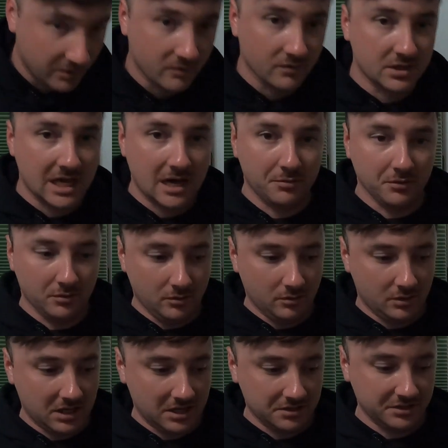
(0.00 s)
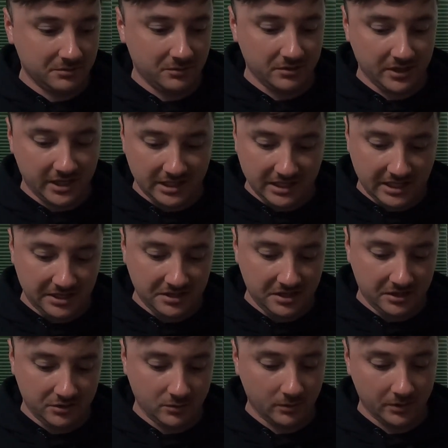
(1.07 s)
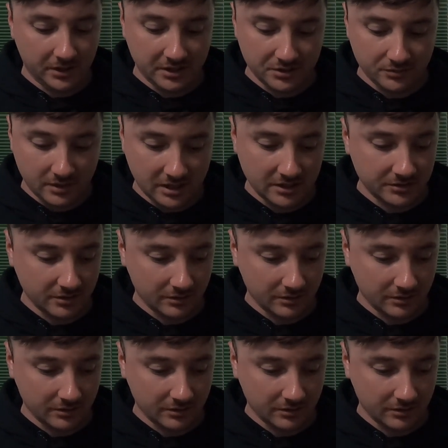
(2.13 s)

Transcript: over top of the hole constantly with like a 19-20 inch rod.